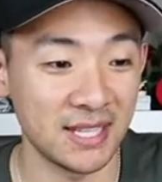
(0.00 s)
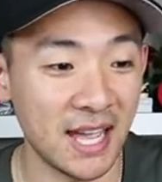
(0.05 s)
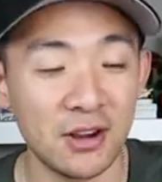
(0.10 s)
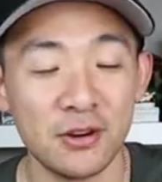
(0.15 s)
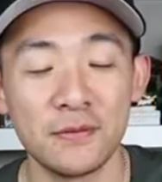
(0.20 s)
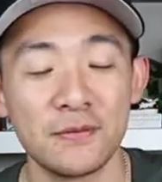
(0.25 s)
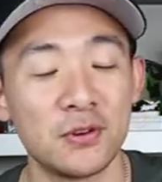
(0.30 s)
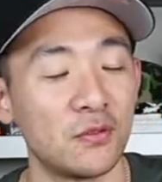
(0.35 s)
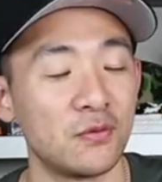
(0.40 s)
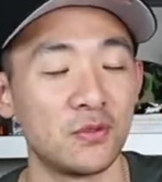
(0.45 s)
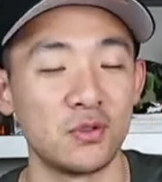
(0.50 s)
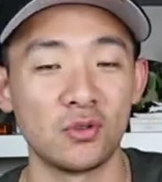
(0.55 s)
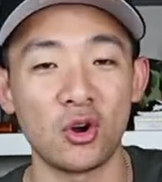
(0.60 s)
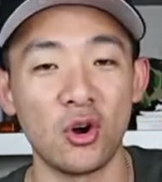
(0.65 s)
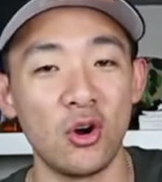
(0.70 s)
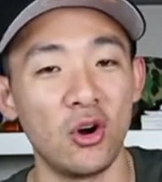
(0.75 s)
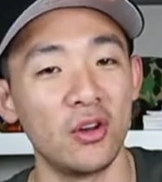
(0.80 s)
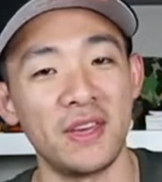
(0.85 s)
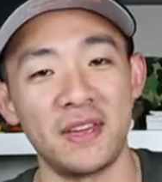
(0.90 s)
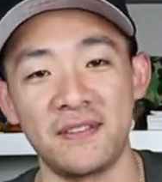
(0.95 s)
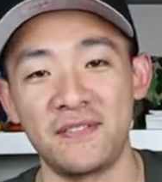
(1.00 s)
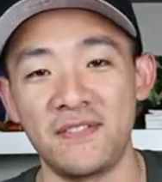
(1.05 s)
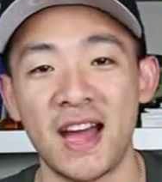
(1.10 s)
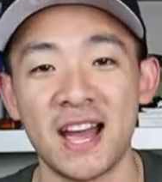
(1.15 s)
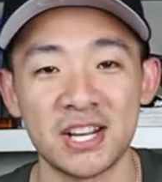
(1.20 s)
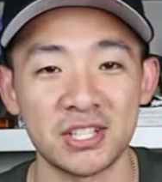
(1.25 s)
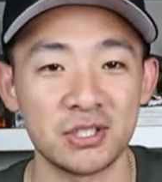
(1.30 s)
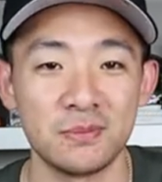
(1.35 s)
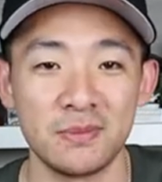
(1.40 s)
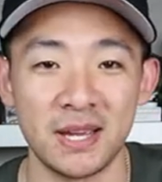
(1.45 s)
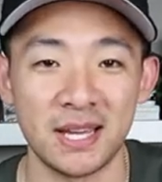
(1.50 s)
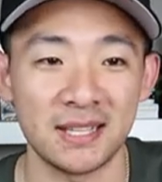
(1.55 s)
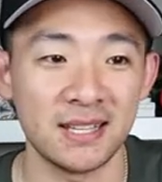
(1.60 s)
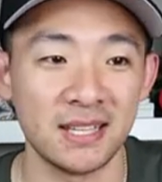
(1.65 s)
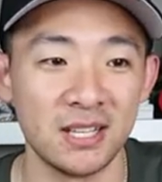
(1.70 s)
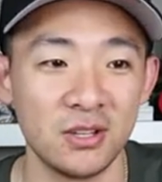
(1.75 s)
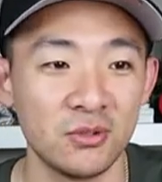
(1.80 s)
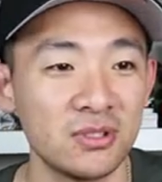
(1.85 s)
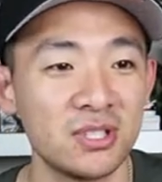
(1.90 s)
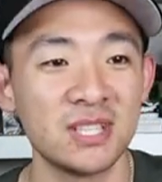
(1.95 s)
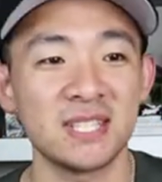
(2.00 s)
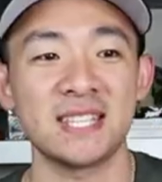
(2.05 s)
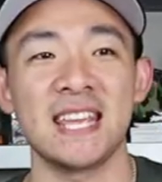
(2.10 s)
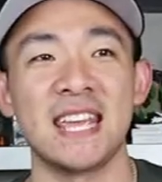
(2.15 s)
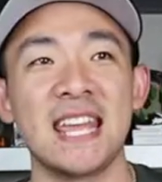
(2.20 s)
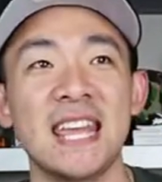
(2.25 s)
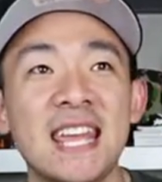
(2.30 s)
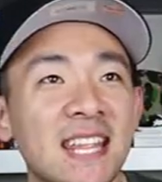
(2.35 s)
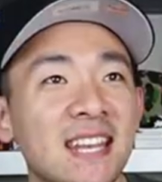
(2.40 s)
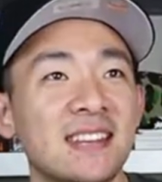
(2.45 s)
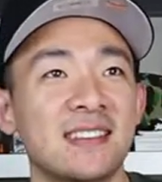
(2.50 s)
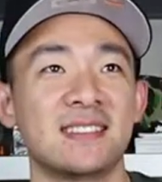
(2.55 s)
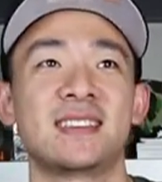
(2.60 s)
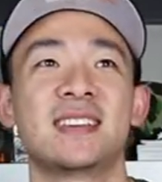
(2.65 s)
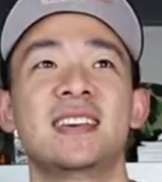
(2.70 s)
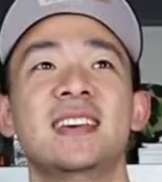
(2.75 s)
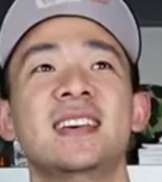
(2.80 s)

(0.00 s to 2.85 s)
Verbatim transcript: I don't even know if you call that fashion back then. It was just in.